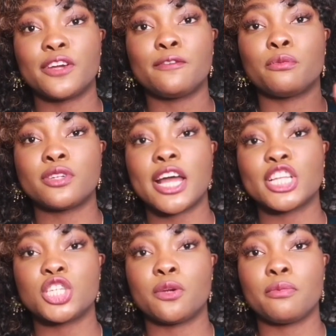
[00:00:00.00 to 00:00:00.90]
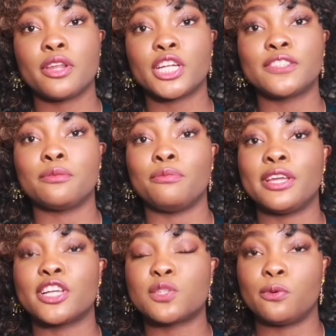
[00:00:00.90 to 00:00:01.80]
protecting your products from being
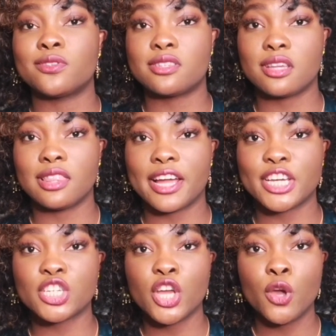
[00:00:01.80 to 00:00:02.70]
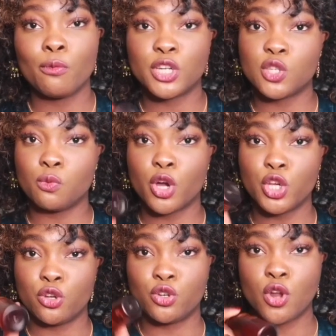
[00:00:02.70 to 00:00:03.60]
exposed to sunlight, which is what
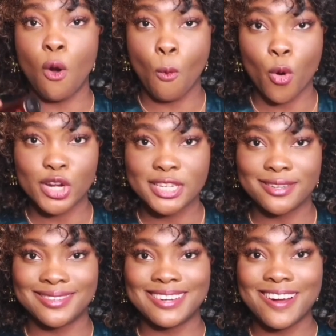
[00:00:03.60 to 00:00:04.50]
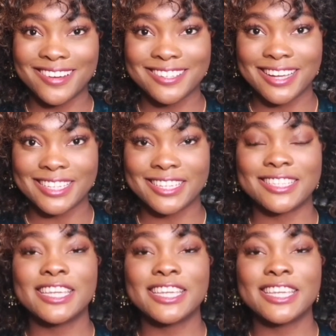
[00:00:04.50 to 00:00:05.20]
you do not want, because then it oxidizes,